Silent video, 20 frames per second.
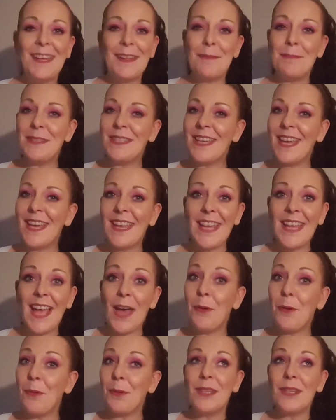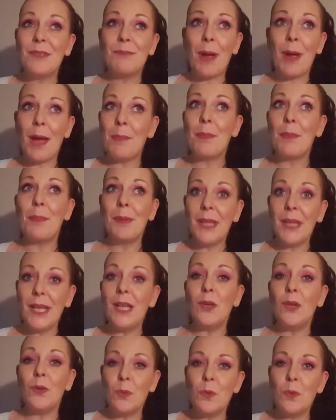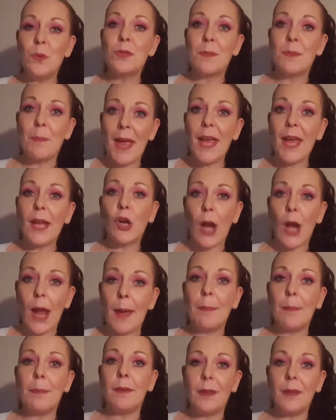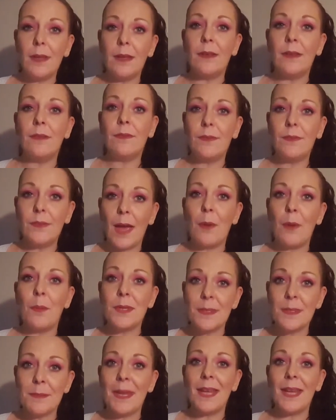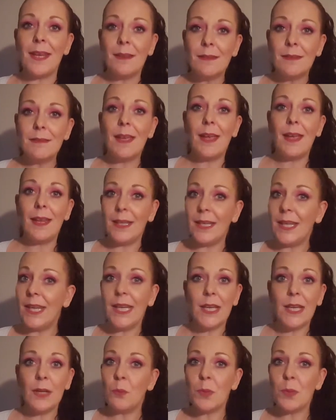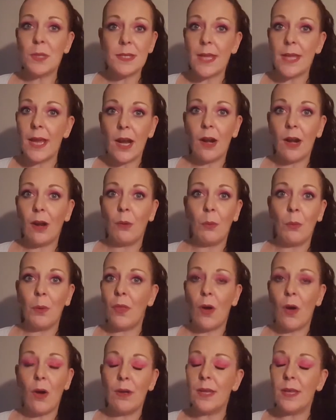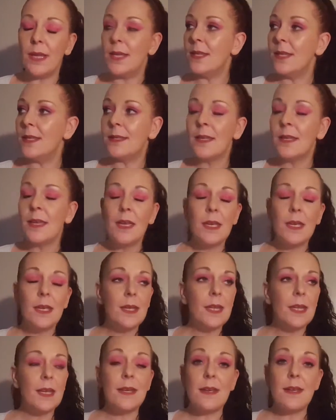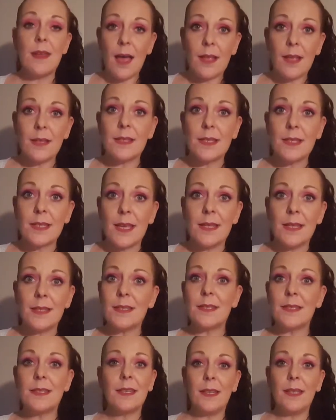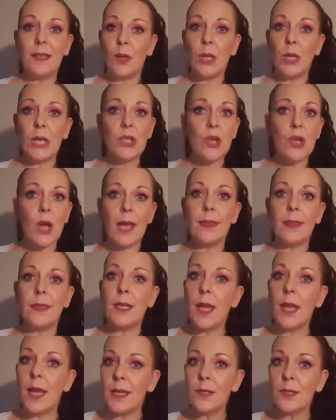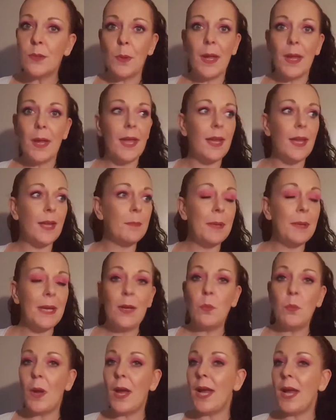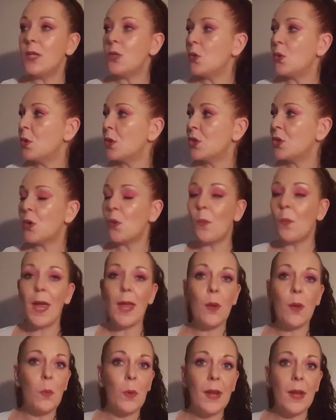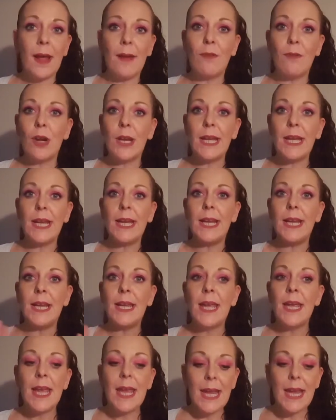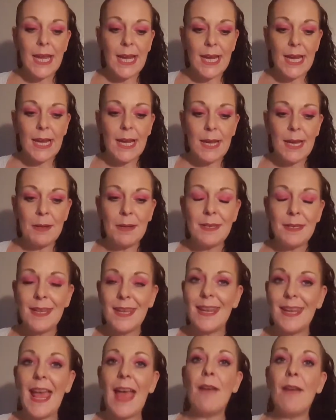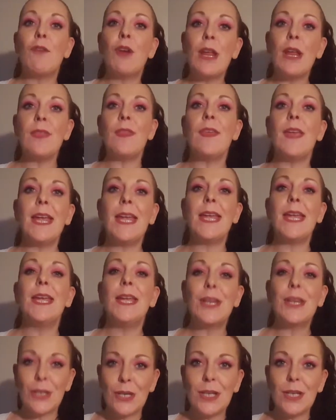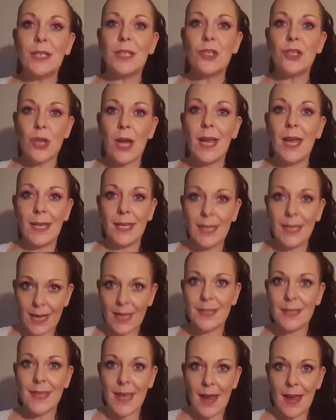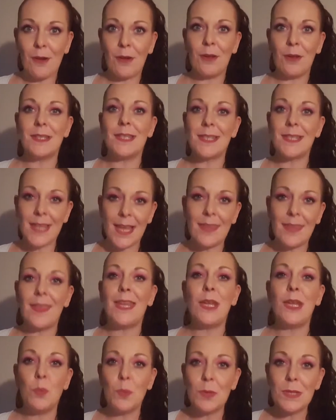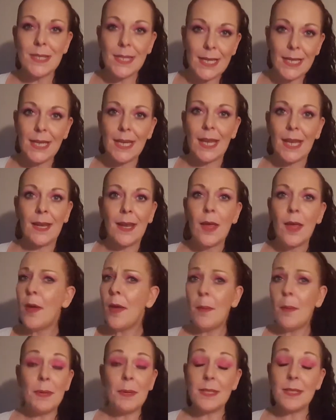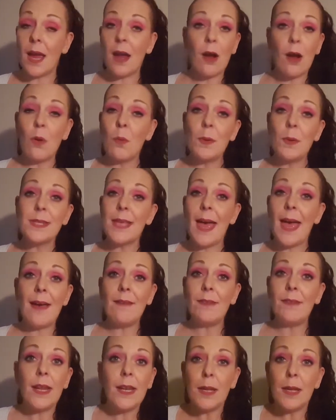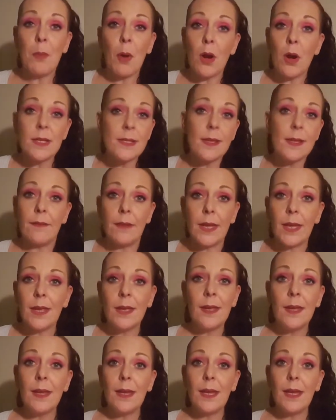Let me tell you, I would probably lose my crap if that was me and Negan was there with all his nonsense. He tried the nice way, mean way, torture way, whatever. He did everything he could to try to get Daryl to say that he was Negan, but Daryl wasn't having any parts of it.